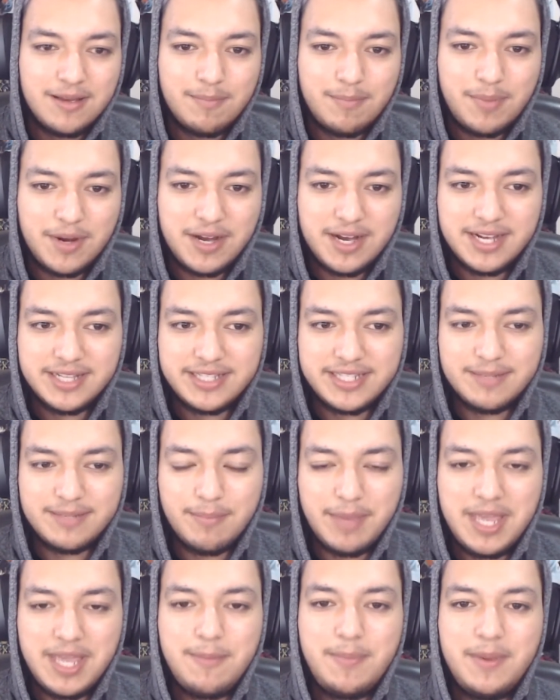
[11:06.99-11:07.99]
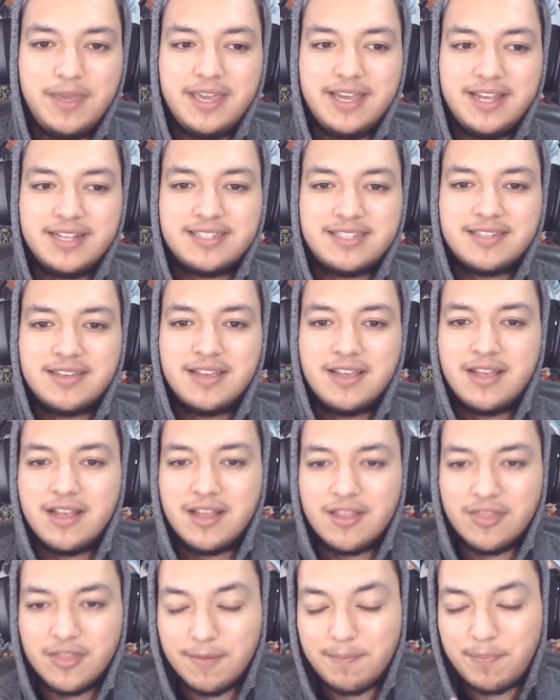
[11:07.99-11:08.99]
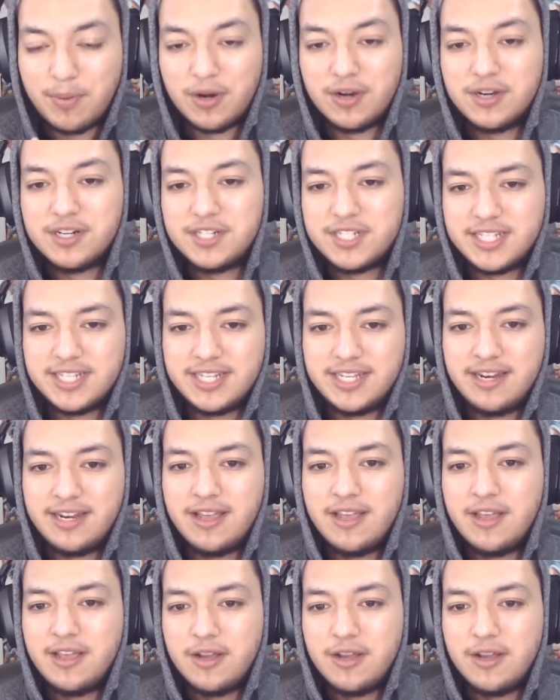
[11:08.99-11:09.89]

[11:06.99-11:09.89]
but maybe it's the person